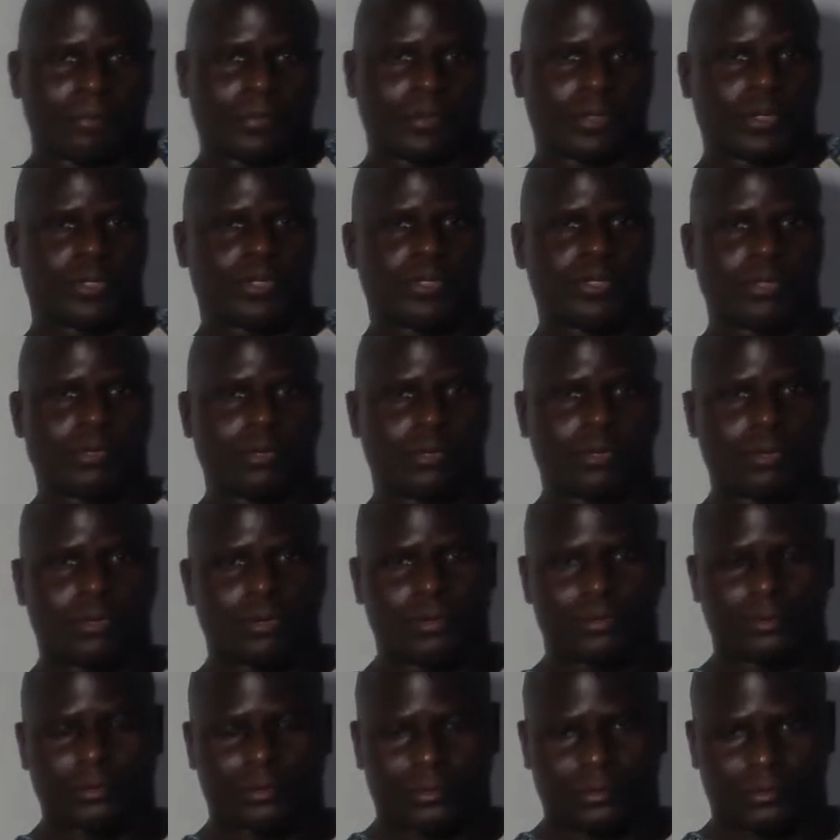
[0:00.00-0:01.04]
you
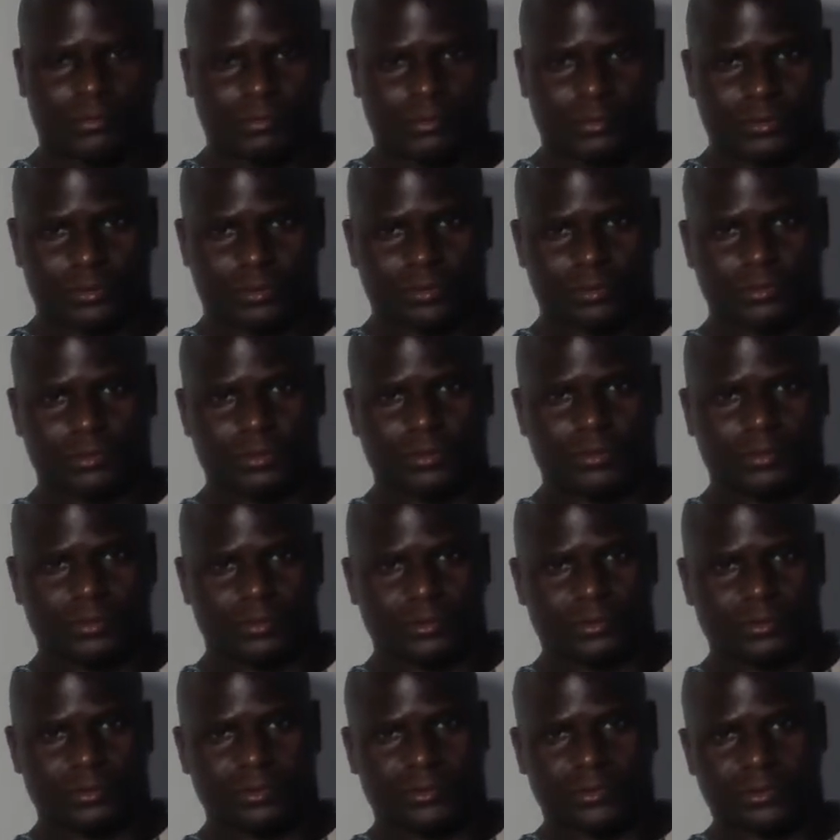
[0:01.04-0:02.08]
know,
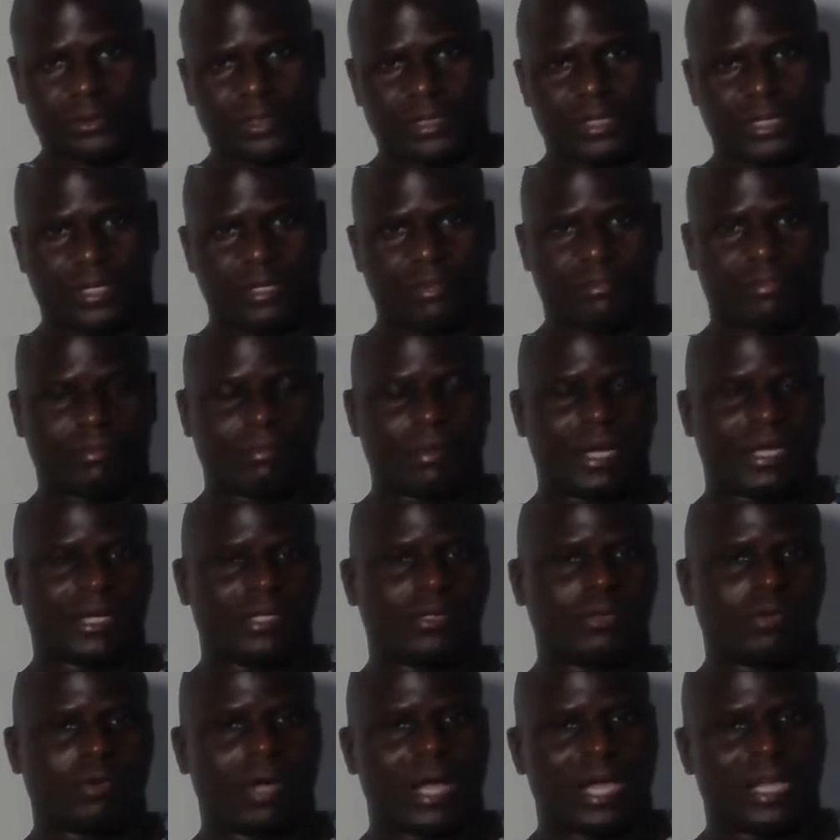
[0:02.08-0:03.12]
everybody
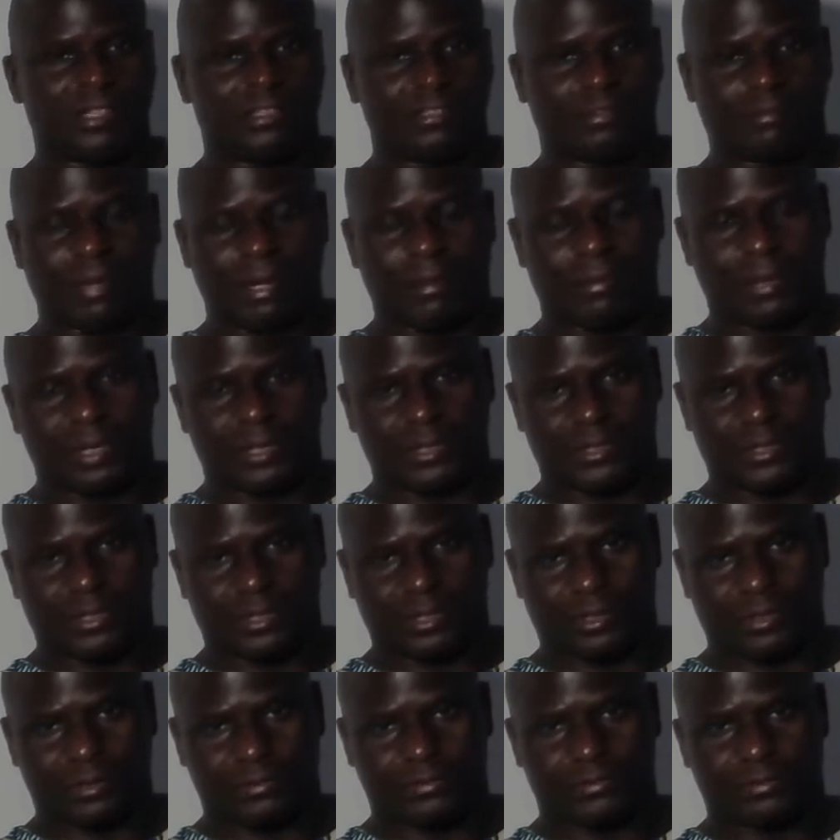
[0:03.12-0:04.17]
know I live by
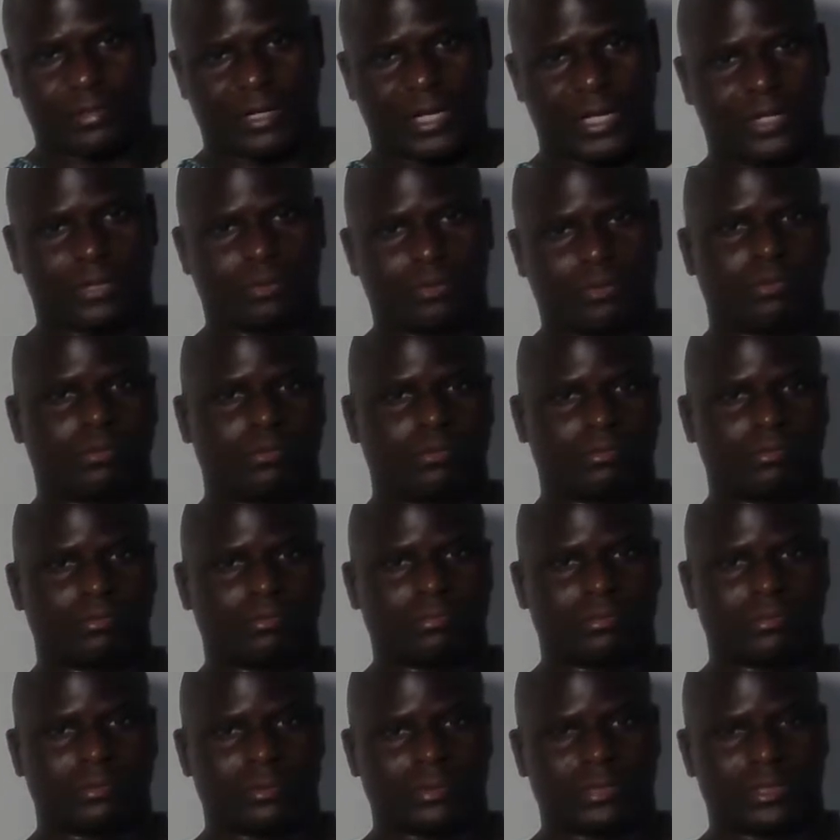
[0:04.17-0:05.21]
myself. I don't
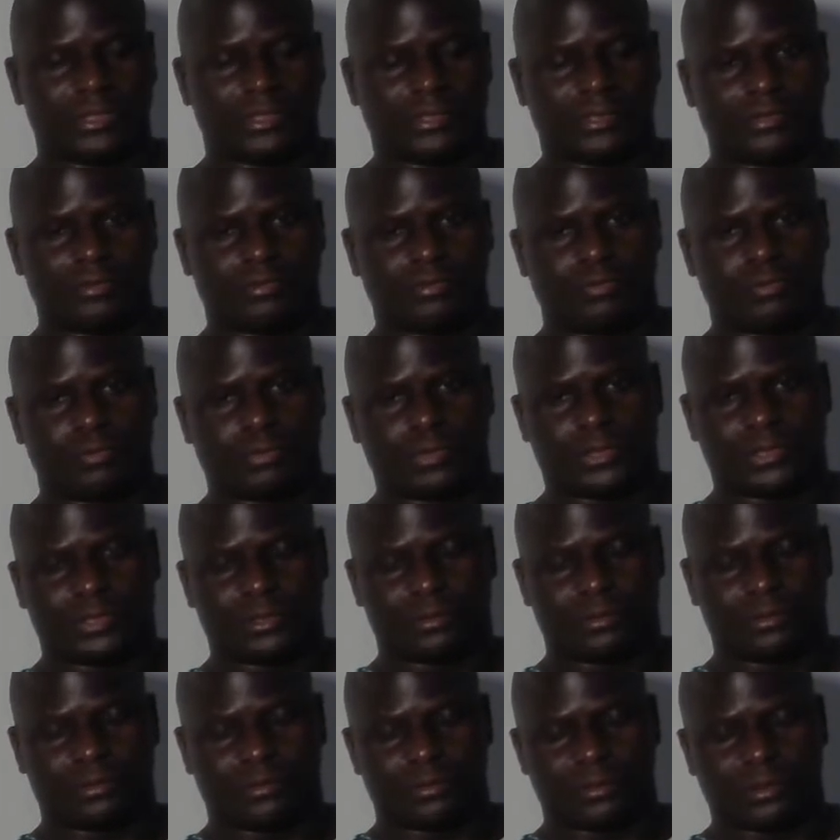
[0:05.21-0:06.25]
live with
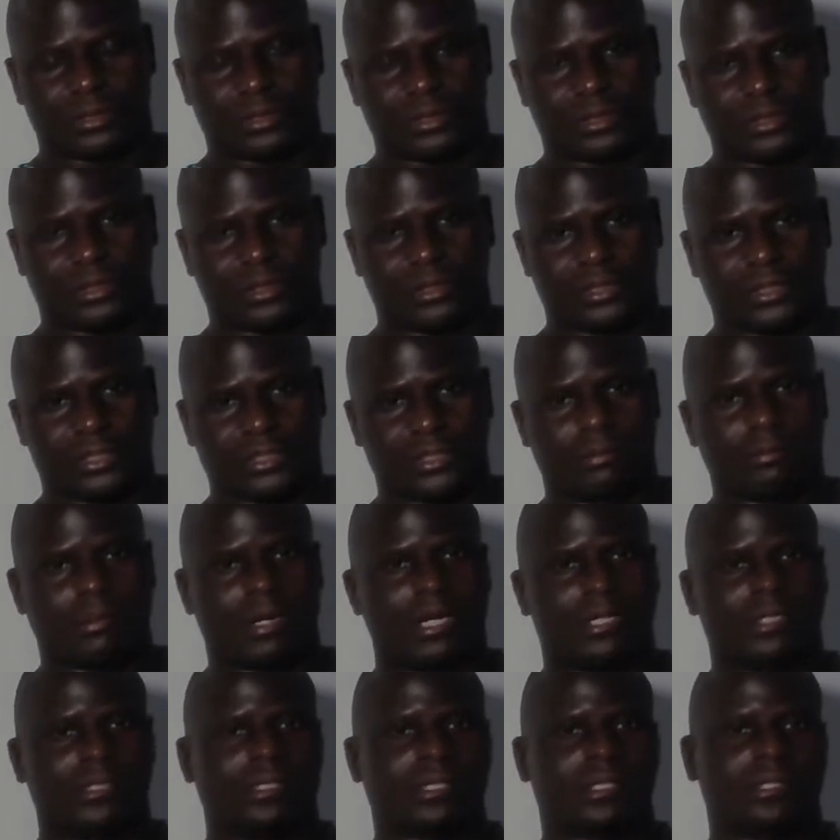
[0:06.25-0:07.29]

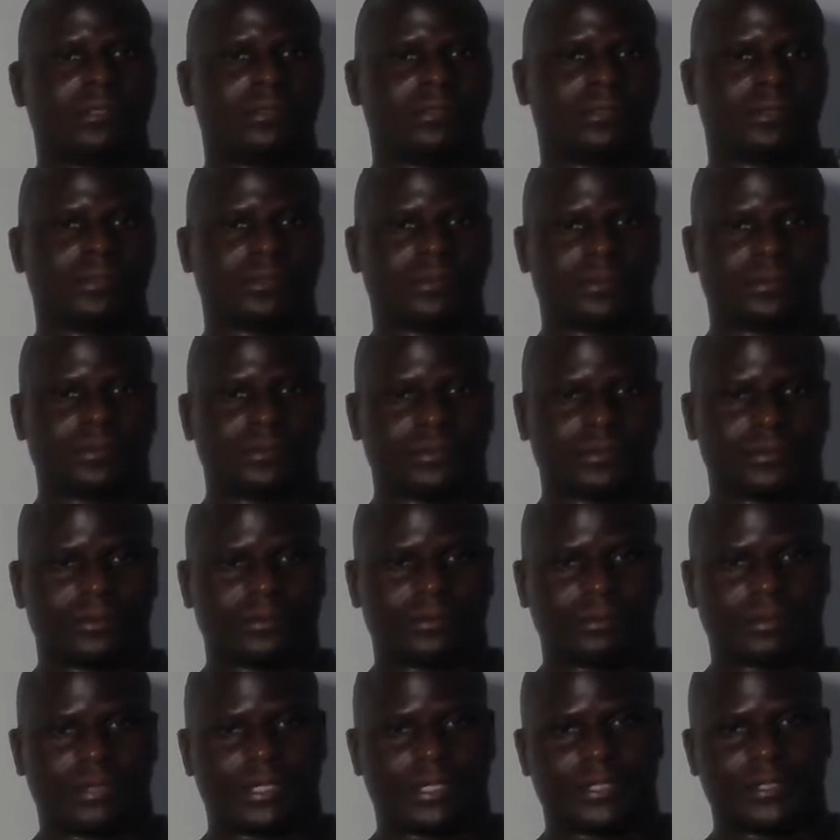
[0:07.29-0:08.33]
anybody else,
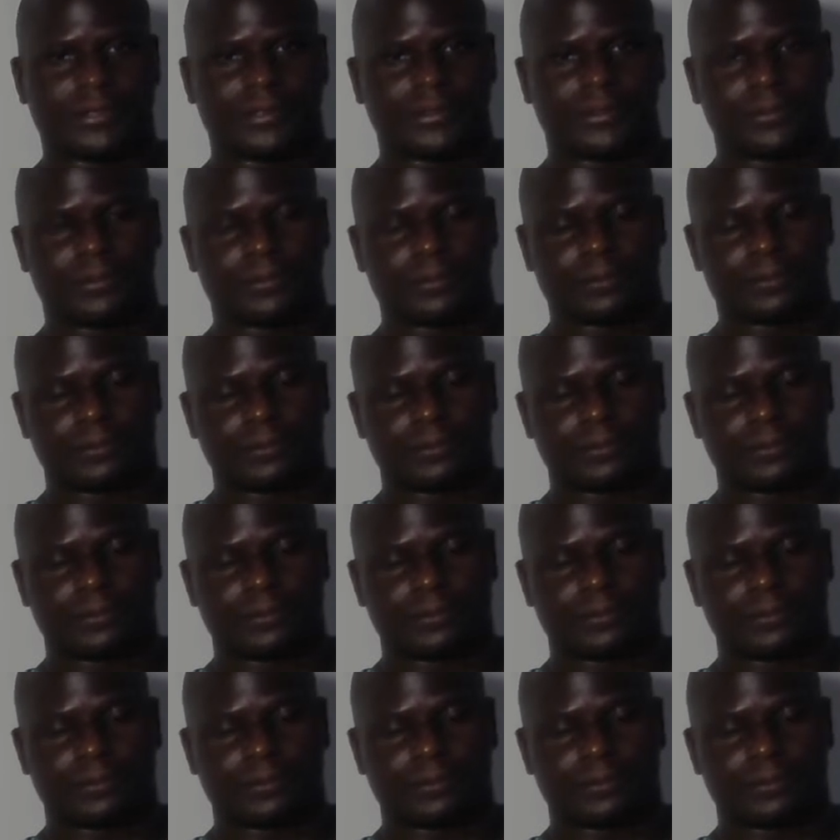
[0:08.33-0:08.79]
right?